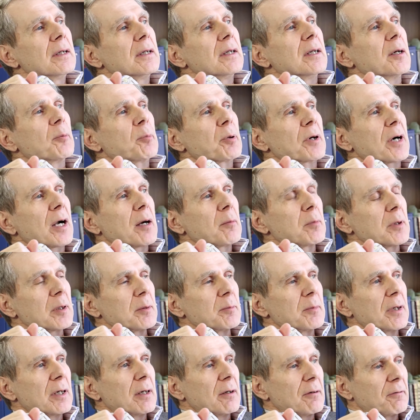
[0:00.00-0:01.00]
a
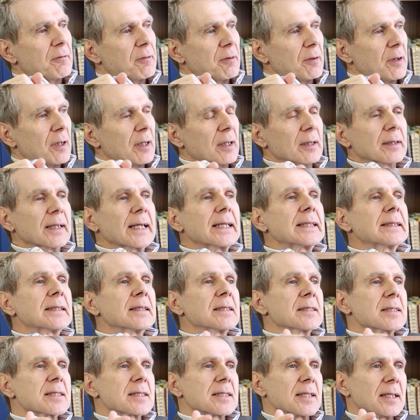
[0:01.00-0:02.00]
problem of uh,
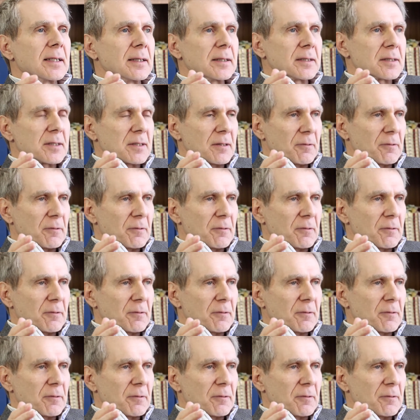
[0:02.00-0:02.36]
latent cells